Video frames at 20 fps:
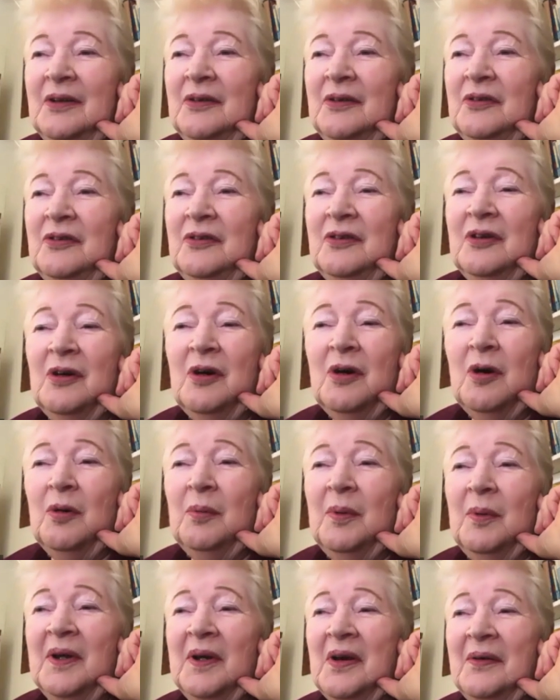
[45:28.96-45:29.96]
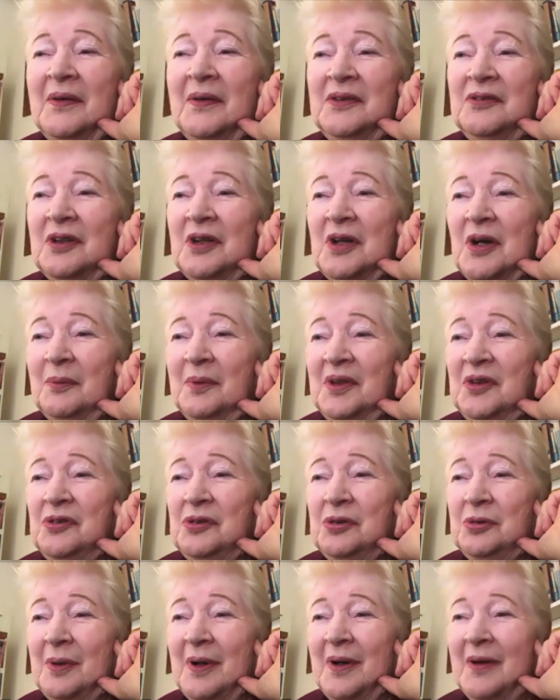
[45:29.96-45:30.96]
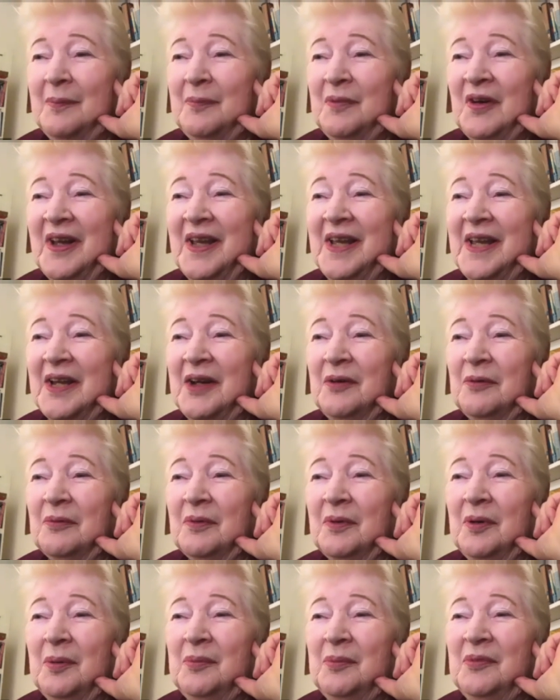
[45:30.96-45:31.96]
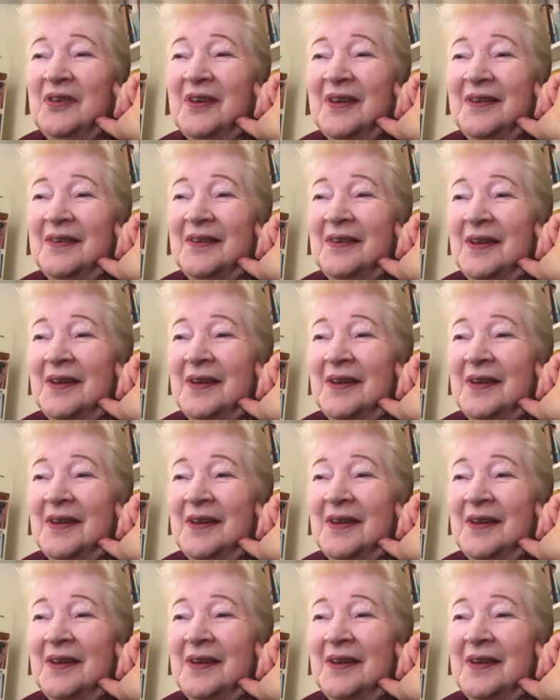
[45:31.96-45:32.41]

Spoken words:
So we're going to go into our breakout rooms and